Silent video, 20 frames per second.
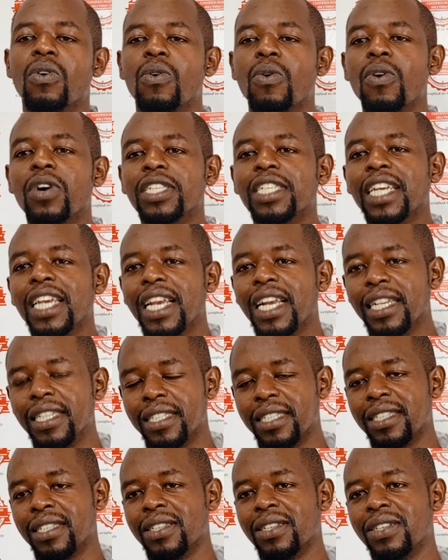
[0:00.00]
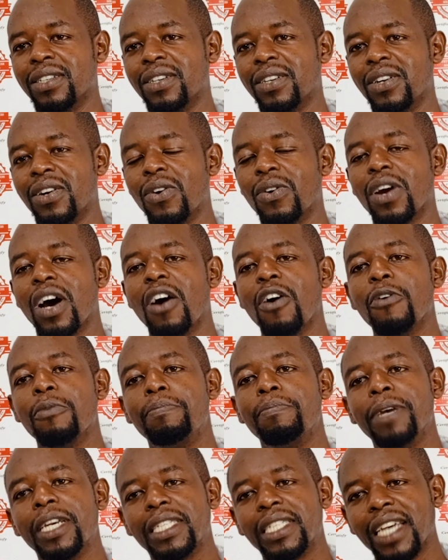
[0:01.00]
what else or how
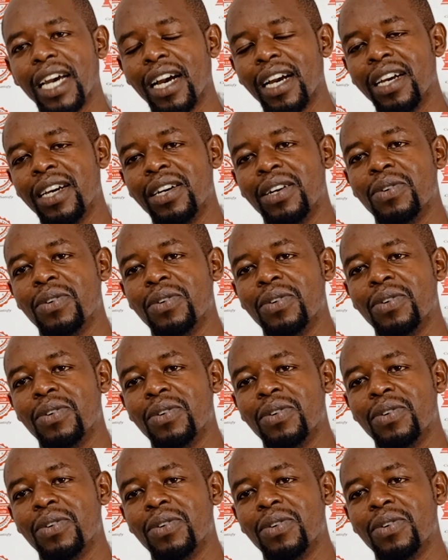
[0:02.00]
better